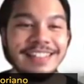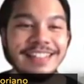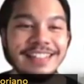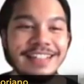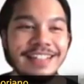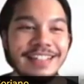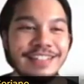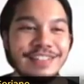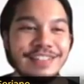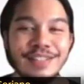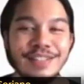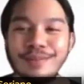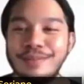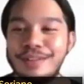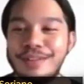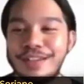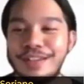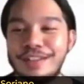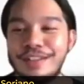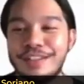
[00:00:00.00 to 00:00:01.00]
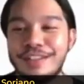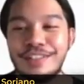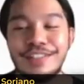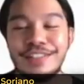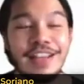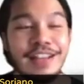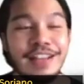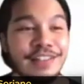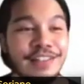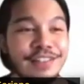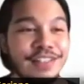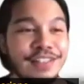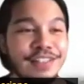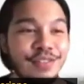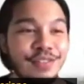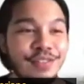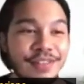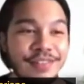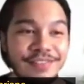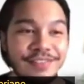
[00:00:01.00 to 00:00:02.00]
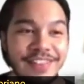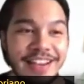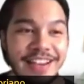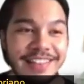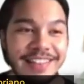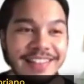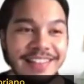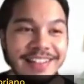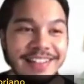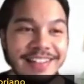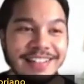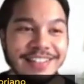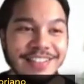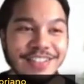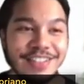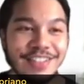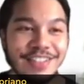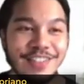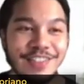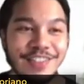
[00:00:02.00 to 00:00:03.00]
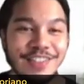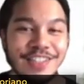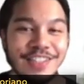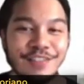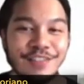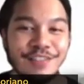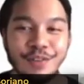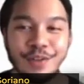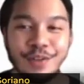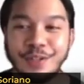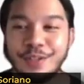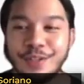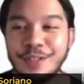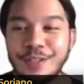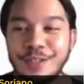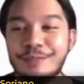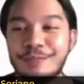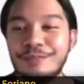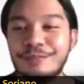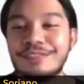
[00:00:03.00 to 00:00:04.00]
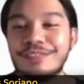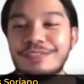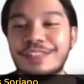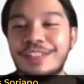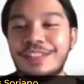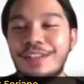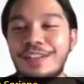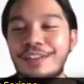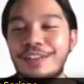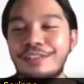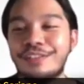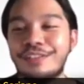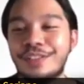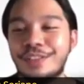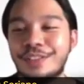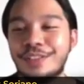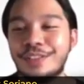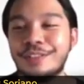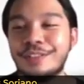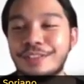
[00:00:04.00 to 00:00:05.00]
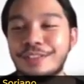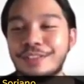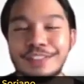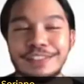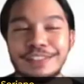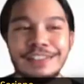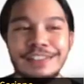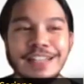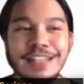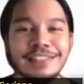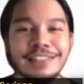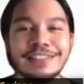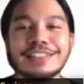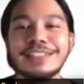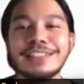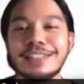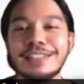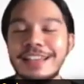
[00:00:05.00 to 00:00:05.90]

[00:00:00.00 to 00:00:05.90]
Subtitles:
and some like exciting stuff you can find there, and just use it for your, for your success.